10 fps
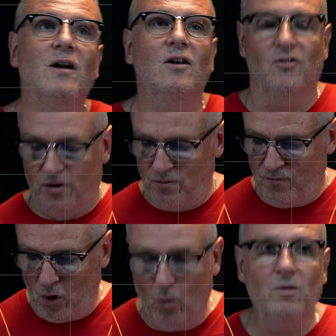So
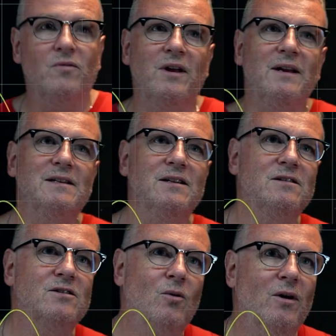all of this is
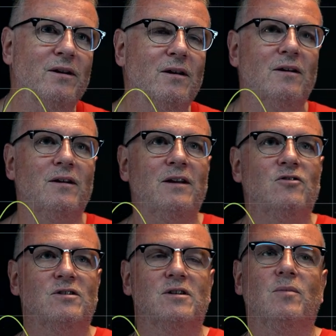quite
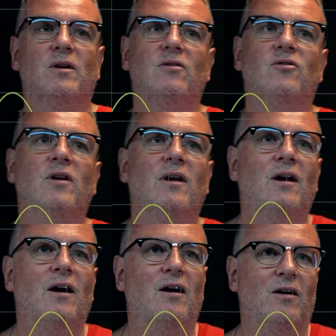interesting because,
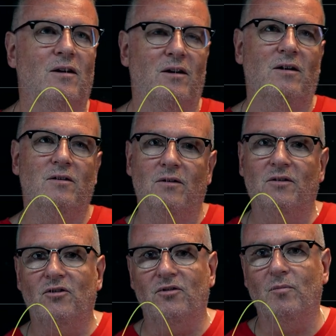you know,
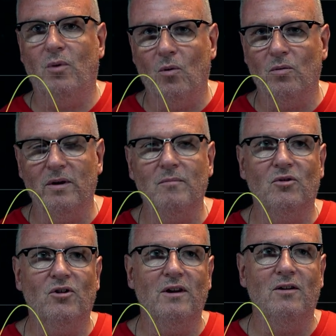this is important in
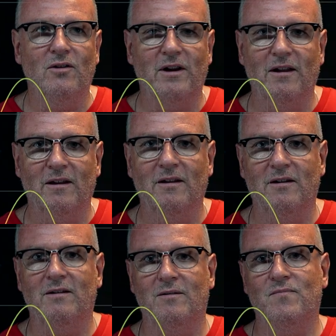machine learning.
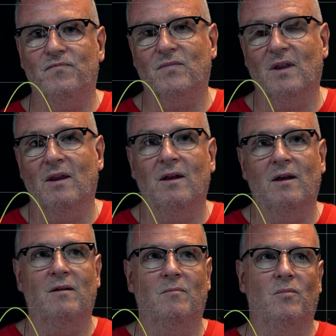
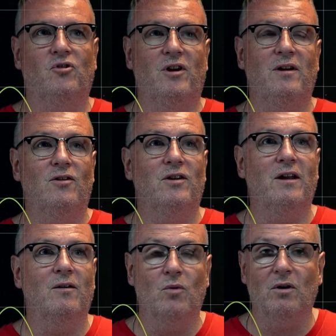Machine
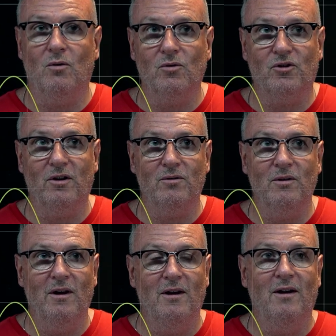learning will also,
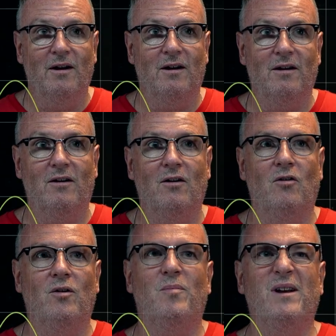
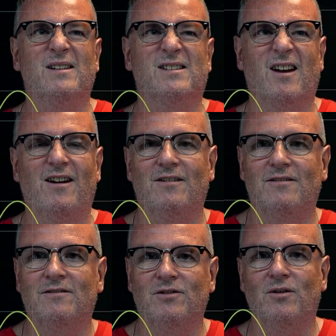on a bigger scale,
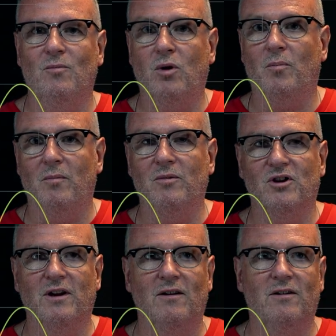you know, proper
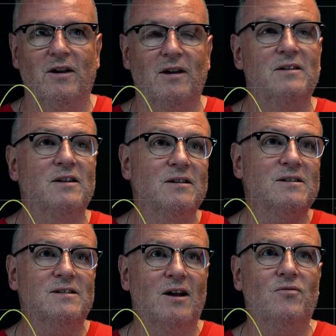machine learning, is going to
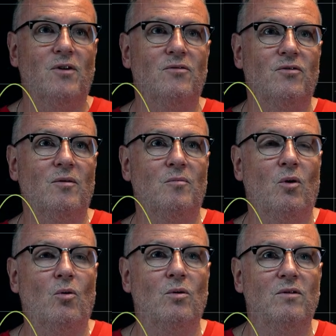suffer from
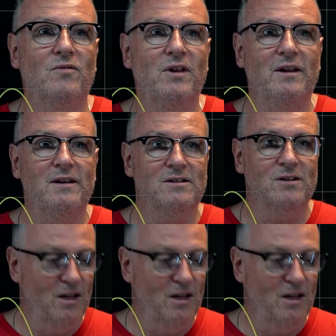all of these